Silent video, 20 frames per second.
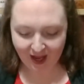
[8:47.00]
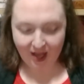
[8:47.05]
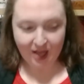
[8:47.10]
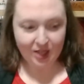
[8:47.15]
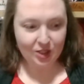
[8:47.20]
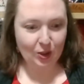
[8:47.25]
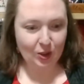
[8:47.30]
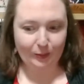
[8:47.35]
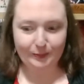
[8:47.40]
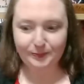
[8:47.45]

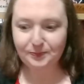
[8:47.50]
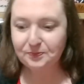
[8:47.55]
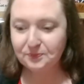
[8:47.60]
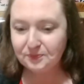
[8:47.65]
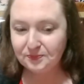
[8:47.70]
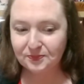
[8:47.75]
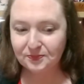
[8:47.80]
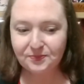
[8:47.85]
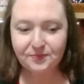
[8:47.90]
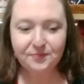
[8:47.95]
So,
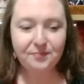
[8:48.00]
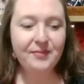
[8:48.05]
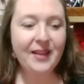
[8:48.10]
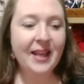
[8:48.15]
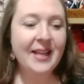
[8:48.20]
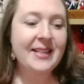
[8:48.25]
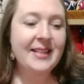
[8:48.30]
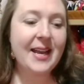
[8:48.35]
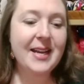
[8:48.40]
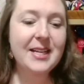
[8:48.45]

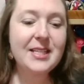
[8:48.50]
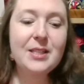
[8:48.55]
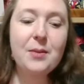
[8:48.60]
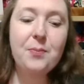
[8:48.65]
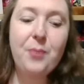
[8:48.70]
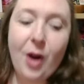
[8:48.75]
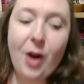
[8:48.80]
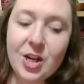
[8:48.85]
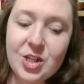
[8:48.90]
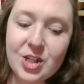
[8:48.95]
next
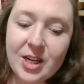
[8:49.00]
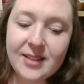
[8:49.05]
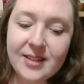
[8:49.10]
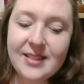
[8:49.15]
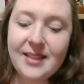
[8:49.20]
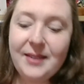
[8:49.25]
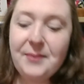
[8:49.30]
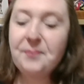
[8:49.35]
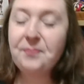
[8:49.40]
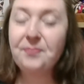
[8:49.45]

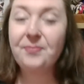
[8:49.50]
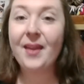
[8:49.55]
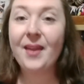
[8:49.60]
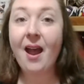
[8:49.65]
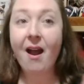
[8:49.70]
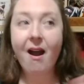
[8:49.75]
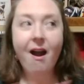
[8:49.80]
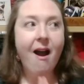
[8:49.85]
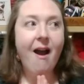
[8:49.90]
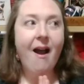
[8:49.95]
project.
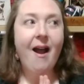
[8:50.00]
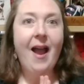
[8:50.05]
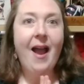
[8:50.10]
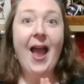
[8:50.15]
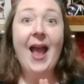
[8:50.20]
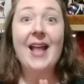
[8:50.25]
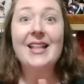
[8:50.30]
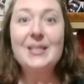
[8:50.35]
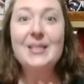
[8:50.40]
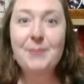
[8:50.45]

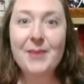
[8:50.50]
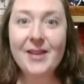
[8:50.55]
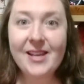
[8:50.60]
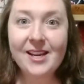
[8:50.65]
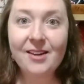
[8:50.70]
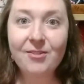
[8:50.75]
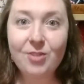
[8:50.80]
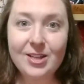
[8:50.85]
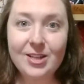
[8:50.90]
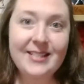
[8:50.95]
And speaking
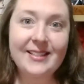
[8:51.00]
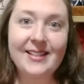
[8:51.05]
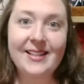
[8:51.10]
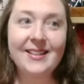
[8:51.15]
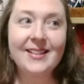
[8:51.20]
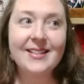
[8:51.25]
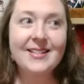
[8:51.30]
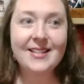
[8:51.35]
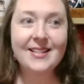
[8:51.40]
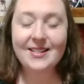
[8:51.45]
of Christy,
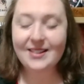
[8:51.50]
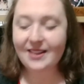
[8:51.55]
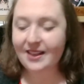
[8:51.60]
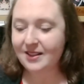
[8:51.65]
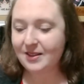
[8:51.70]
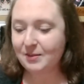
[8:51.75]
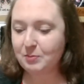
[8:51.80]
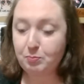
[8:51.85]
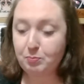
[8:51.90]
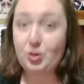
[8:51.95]
this is
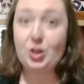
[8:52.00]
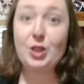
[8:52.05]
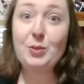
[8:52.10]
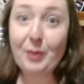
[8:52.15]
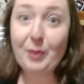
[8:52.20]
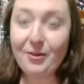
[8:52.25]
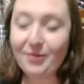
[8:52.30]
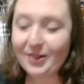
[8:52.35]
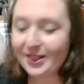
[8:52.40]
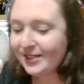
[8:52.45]
just
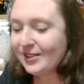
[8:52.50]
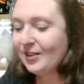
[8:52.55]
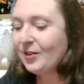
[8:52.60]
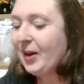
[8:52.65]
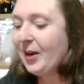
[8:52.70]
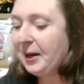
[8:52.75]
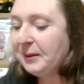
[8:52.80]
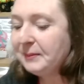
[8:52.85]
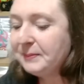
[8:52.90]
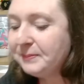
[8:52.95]
perfect.
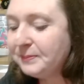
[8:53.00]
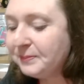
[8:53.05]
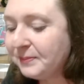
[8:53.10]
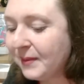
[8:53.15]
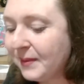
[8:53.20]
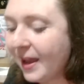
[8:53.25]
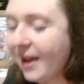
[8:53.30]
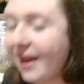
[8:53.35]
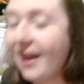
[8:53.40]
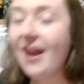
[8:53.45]
Okay.
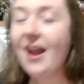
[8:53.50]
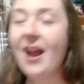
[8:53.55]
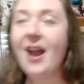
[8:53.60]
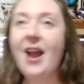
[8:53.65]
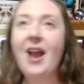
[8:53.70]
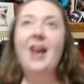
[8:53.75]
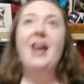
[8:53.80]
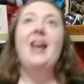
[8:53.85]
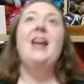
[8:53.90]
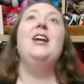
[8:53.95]

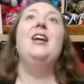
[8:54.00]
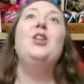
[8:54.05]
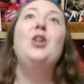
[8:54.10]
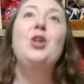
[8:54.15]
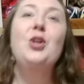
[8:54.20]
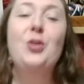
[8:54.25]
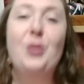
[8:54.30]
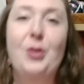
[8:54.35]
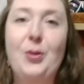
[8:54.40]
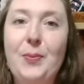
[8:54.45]
In her
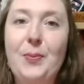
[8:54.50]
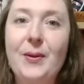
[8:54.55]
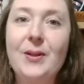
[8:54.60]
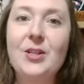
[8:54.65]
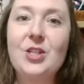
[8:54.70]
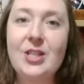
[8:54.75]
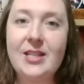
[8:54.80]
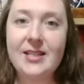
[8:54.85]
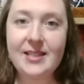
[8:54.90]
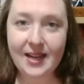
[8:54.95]
group,
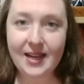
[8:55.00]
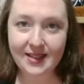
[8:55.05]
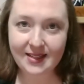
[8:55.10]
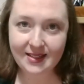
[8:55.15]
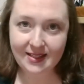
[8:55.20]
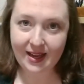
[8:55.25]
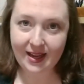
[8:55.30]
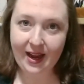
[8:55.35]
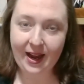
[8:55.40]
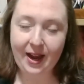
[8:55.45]
she tends
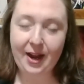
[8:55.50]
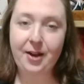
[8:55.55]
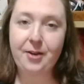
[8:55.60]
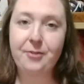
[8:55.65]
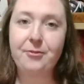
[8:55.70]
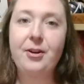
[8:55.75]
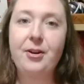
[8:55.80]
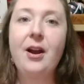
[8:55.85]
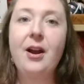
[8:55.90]
to have